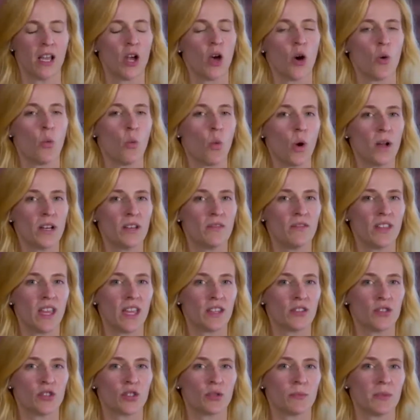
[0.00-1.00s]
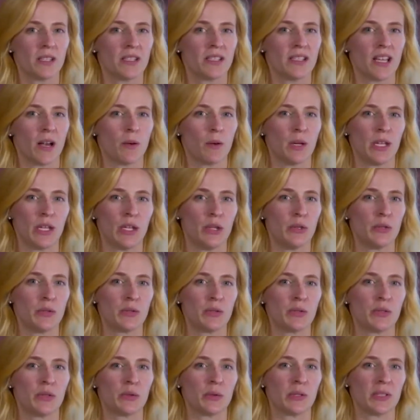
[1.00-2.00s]
One of the instruments that we use
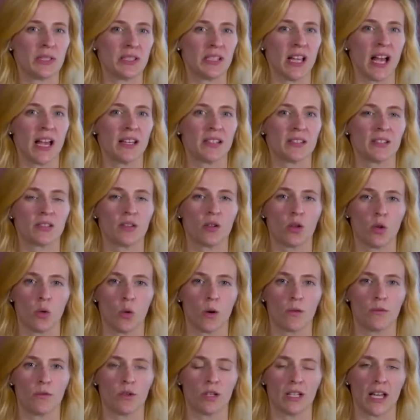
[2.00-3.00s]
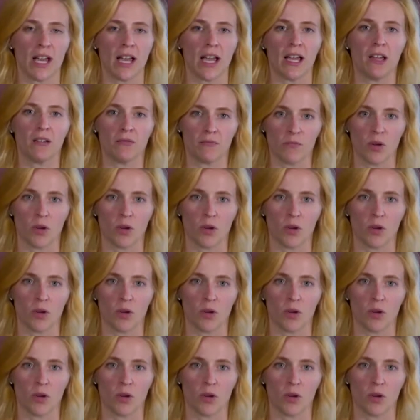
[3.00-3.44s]
to assess chlorophyll A